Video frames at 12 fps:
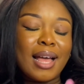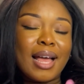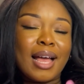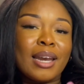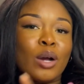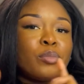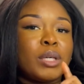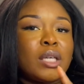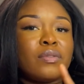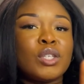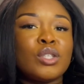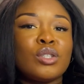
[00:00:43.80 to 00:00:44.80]
and I'll be
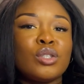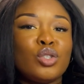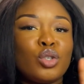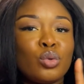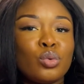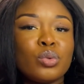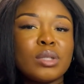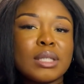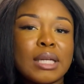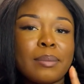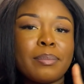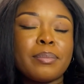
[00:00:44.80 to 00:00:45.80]
giving you
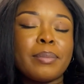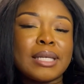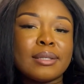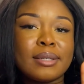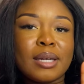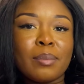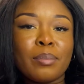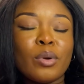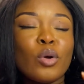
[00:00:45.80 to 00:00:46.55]
step by step